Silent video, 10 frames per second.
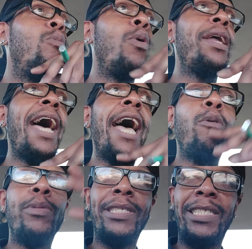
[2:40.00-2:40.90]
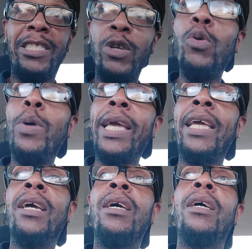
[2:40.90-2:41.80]
what I was
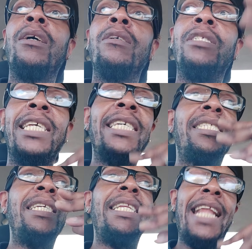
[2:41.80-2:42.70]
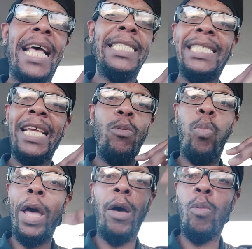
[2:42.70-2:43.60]
doing just did not sit
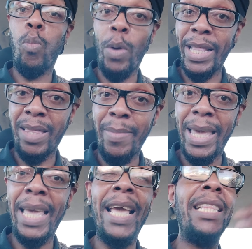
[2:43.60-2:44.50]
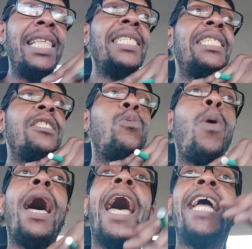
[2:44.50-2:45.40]
well with me, and this is
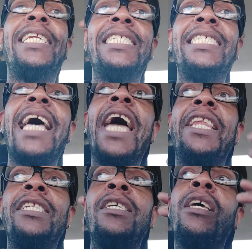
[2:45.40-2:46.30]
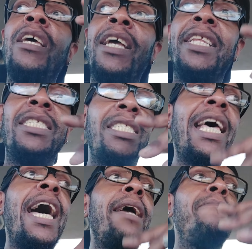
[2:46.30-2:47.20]
why I decided it is
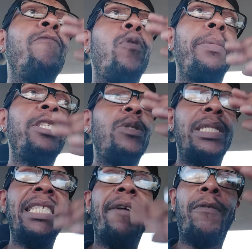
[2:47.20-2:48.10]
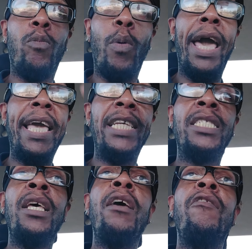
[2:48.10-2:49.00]
time for me to sever
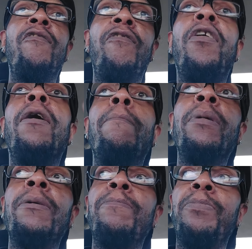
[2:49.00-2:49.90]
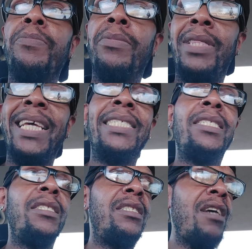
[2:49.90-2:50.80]
ways from
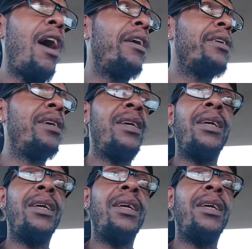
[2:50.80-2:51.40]
this dark